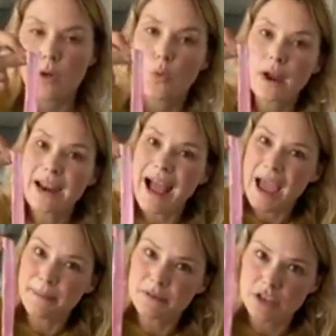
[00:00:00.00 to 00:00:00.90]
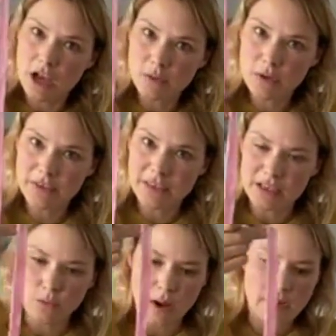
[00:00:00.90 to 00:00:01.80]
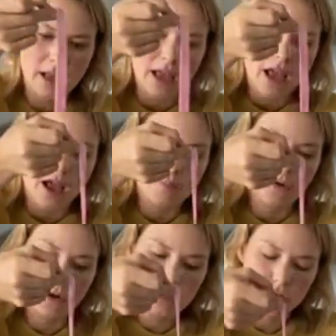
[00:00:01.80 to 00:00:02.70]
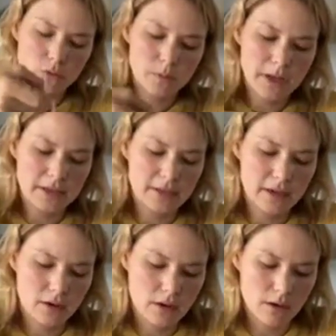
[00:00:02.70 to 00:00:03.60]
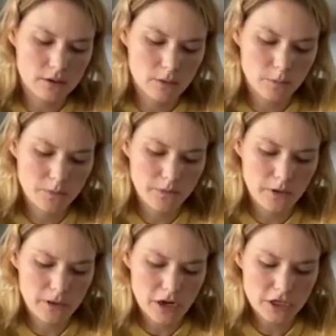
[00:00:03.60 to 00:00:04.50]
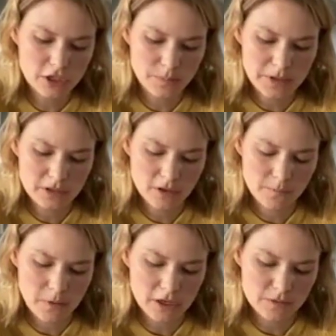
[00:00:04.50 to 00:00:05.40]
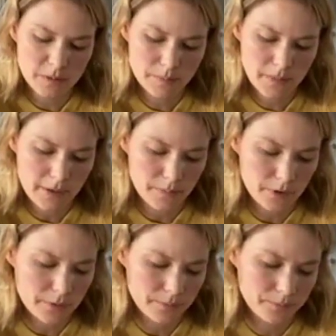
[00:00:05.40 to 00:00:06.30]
When I'm done with this one, I'm going to place it on top of a larger piece of parchment paper,